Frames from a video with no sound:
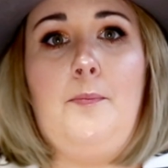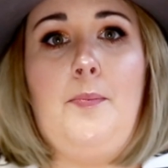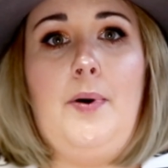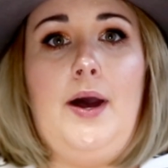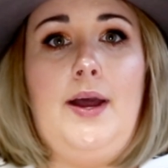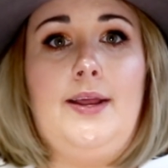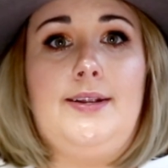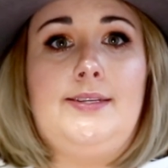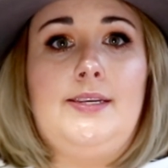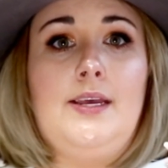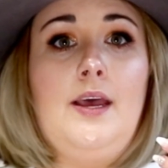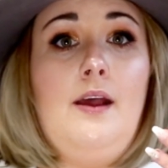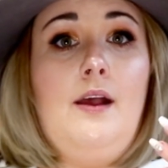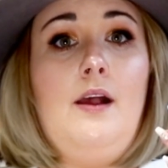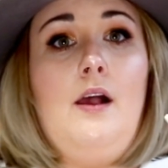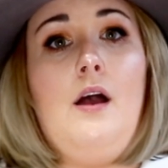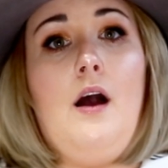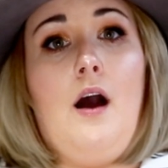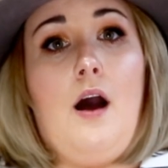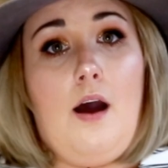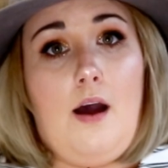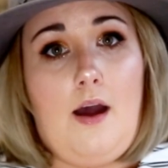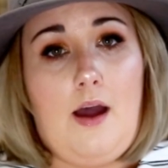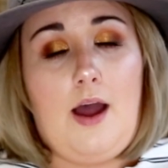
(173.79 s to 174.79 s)
but
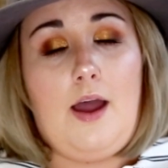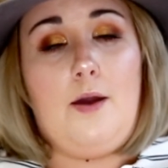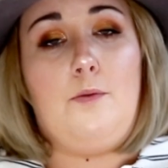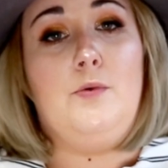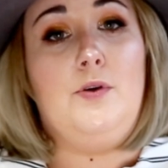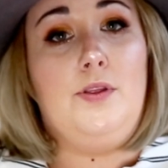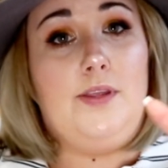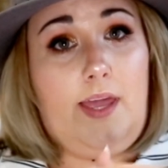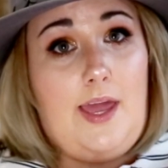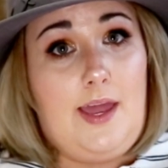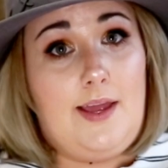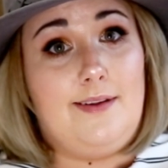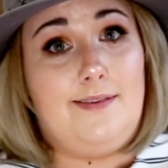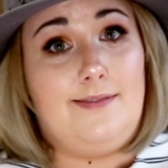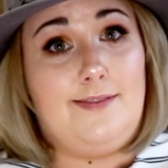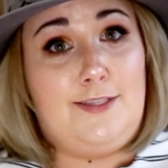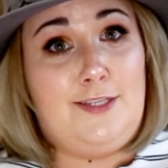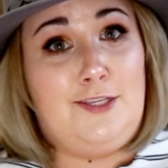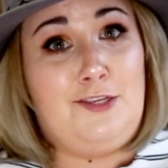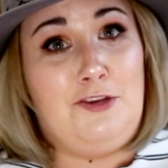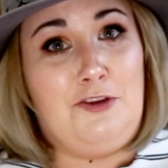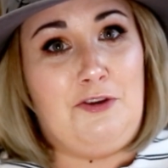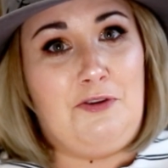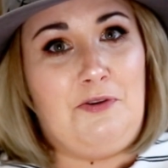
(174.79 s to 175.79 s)
I will get
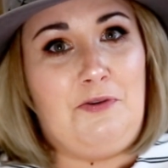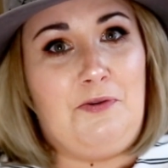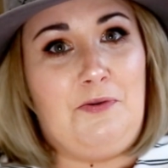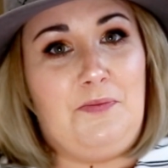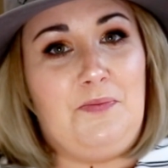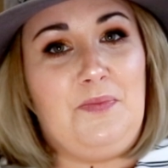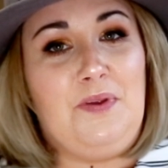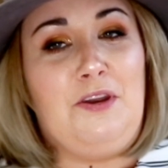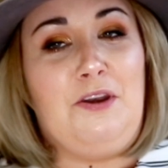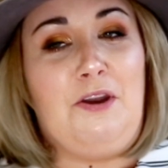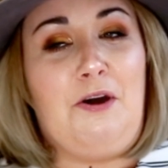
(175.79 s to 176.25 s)
to,